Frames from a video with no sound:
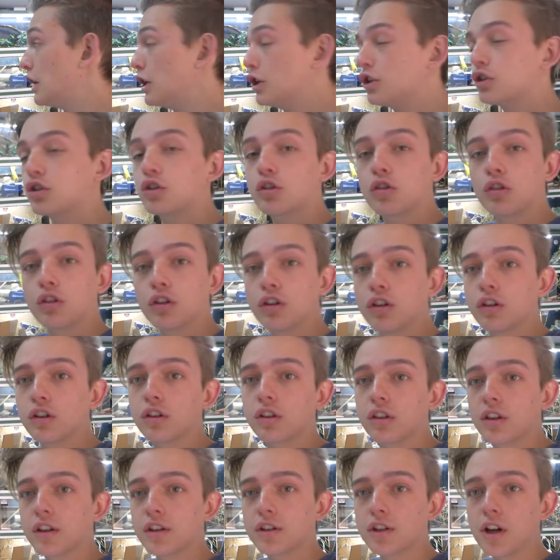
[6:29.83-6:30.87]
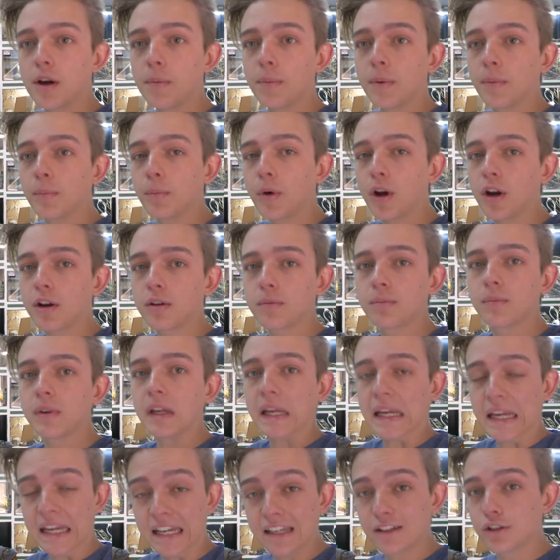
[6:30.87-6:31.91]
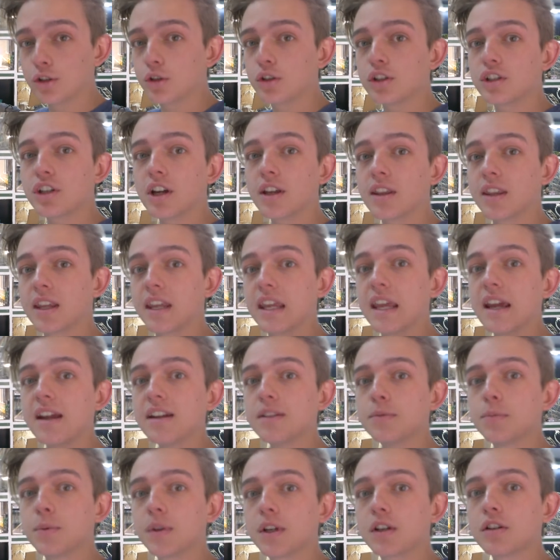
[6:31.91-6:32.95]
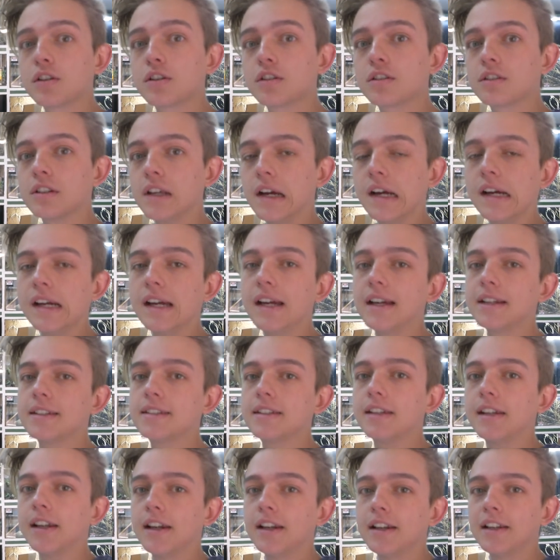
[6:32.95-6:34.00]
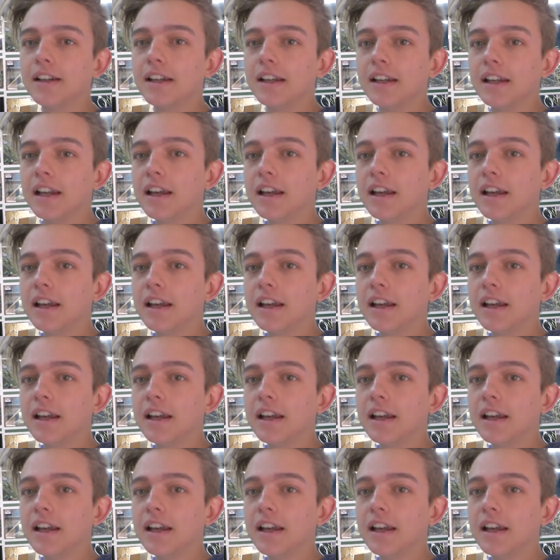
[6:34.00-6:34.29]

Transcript: screwed the top and bottom into each other yet because I accidentally